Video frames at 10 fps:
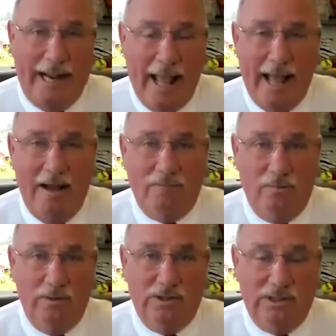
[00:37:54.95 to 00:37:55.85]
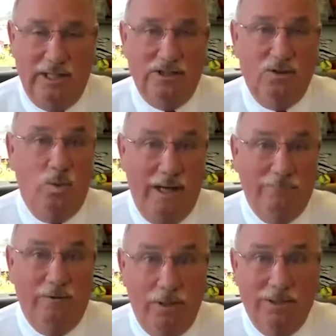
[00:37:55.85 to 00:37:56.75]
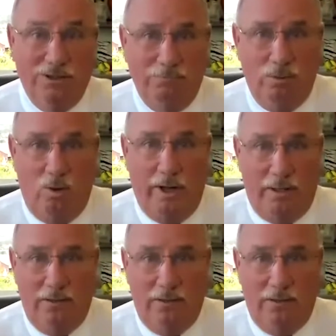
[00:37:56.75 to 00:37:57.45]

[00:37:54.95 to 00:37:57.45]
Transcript: have a recession when everybody's employed.